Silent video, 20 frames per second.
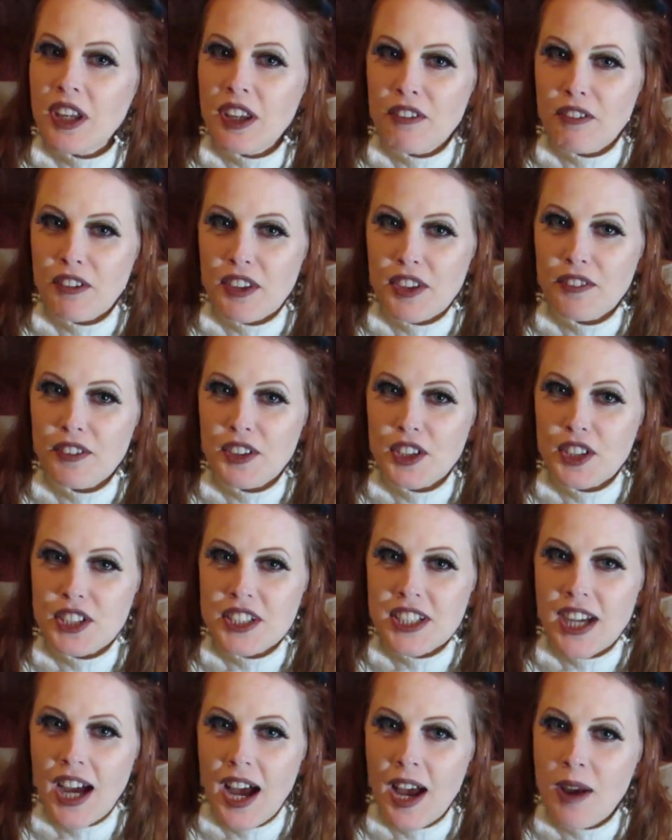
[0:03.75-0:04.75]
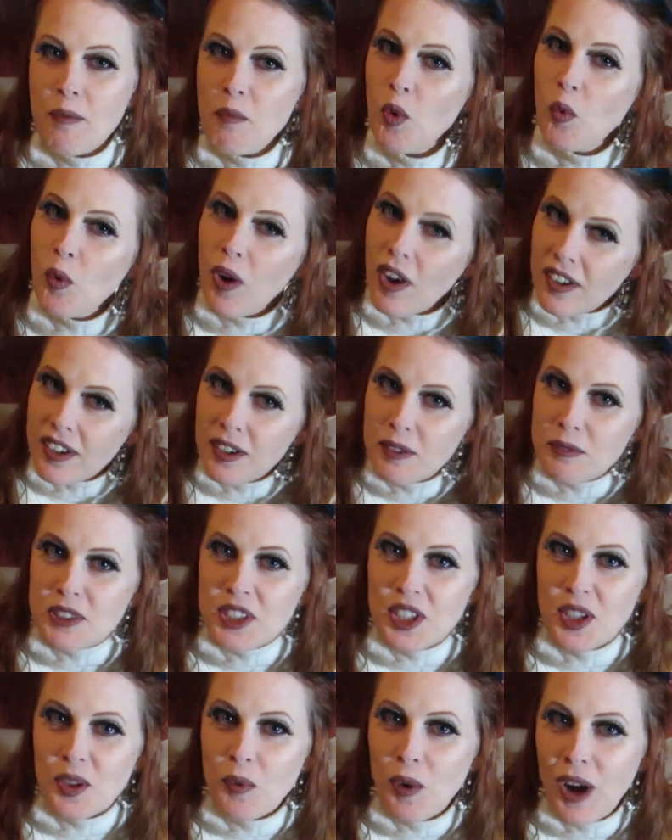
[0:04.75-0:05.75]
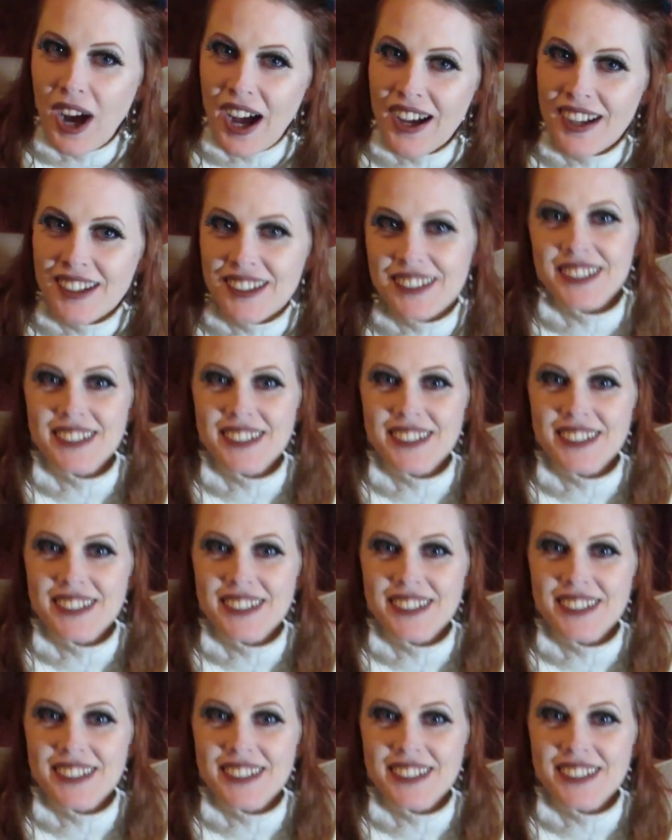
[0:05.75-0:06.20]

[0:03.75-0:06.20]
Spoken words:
in for the first time, welcome to the wild.